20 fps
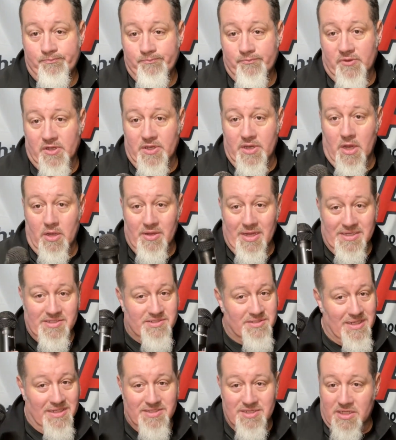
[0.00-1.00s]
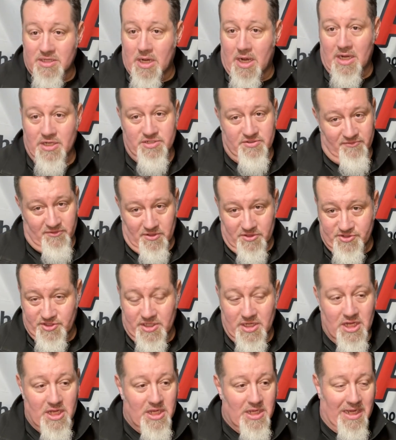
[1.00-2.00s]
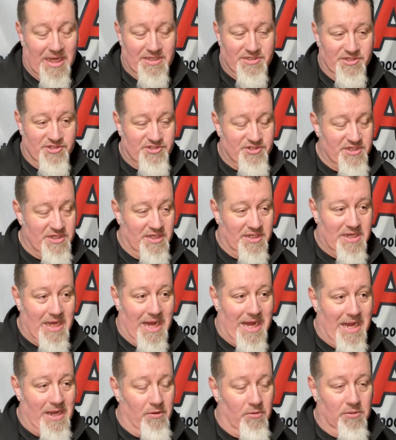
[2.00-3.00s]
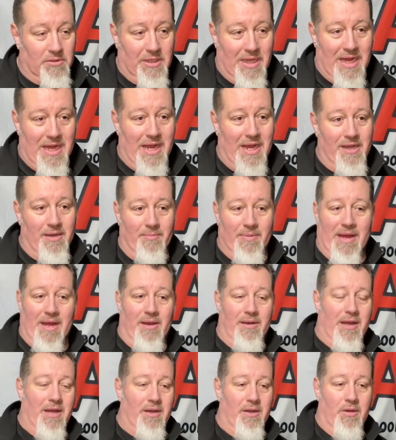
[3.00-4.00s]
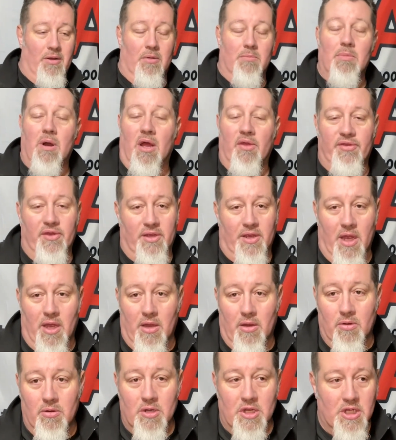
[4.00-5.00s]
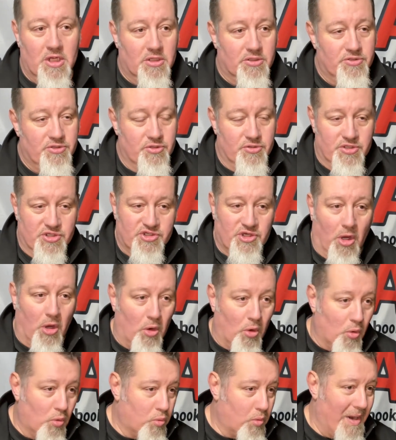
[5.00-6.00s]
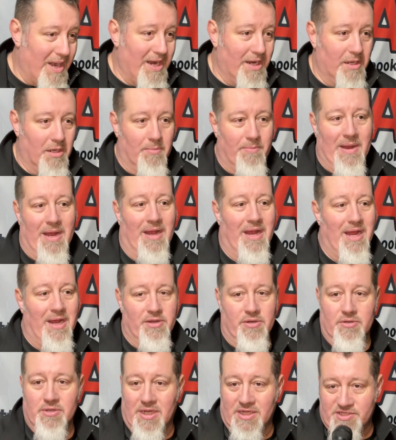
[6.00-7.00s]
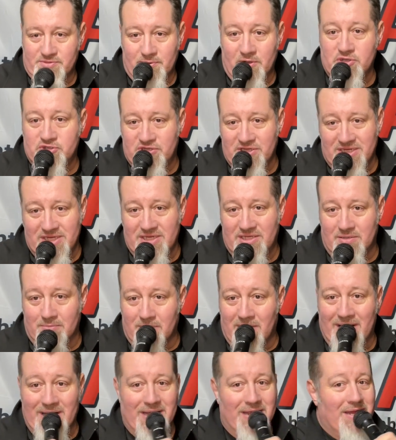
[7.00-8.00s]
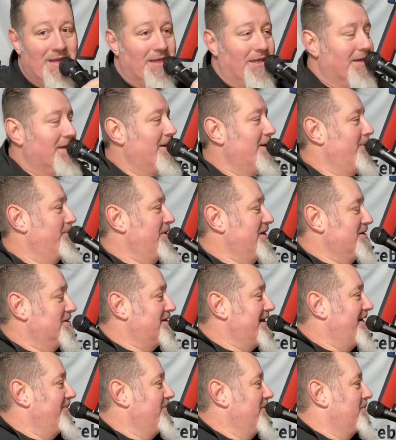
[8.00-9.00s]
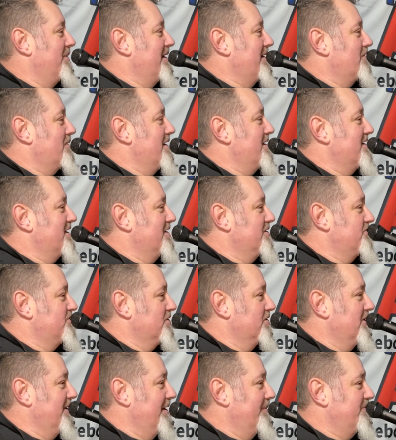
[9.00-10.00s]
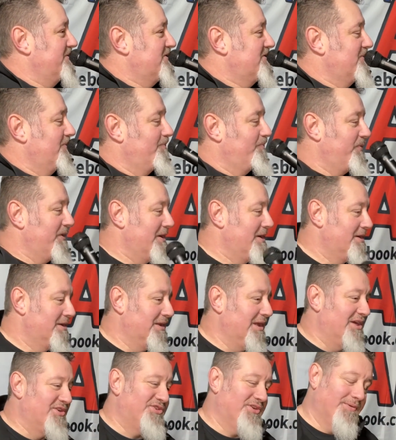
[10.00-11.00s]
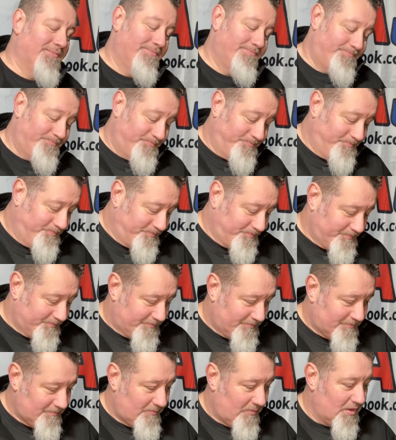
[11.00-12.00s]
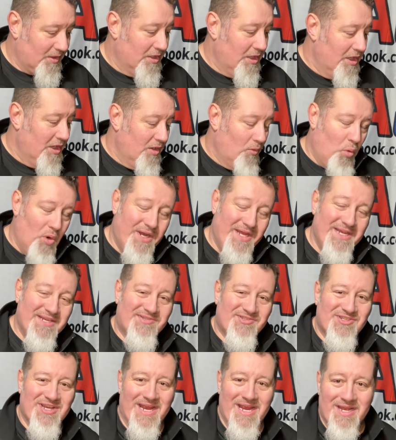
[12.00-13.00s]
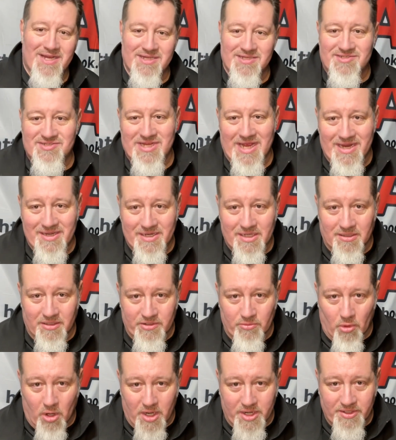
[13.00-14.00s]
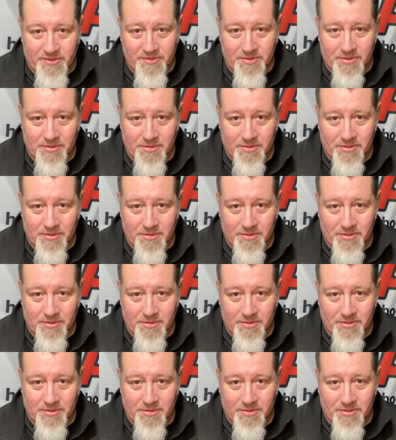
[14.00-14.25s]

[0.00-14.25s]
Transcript: That's a controversy. I just seen a guy online about, a month ago, do this whole rant about how you're not supposed to eat the mic. And that means have the mic right against your lips. Listen, what he's saying is technically right